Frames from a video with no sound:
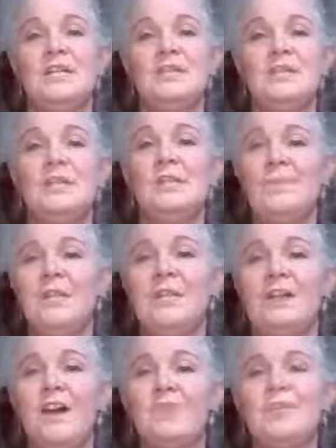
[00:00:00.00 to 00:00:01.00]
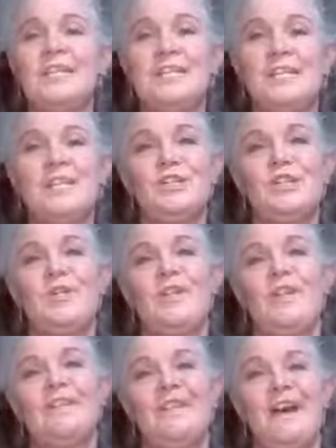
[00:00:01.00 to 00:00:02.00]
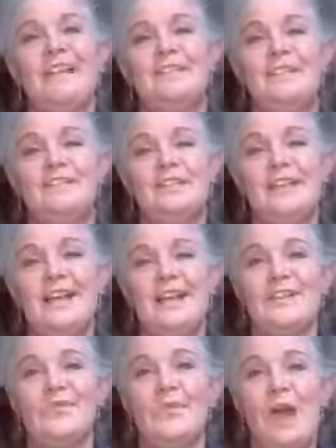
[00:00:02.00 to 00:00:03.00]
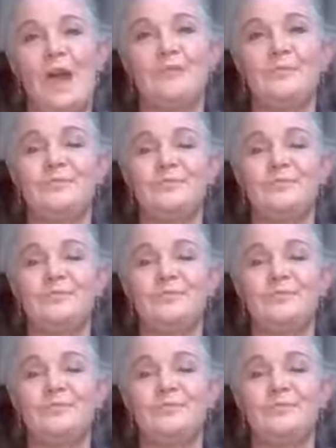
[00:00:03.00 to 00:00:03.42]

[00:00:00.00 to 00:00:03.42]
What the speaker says: So Lepidolite will assist you on that level as well.